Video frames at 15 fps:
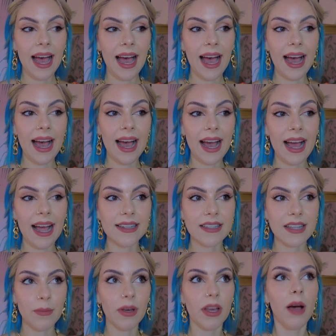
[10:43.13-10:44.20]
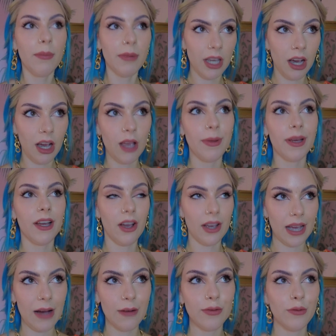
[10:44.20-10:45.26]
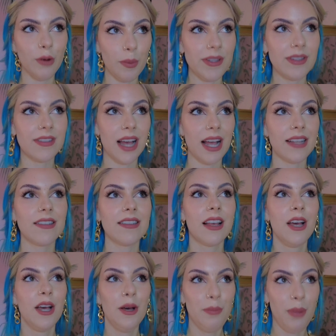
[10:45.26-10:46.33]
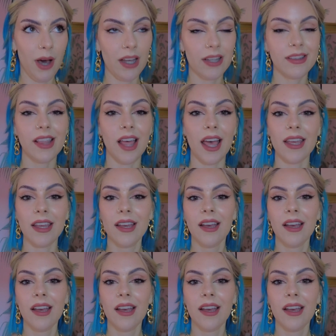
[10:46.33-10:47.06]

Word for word: and then we're coming home and going out for Robin's dad's birthday.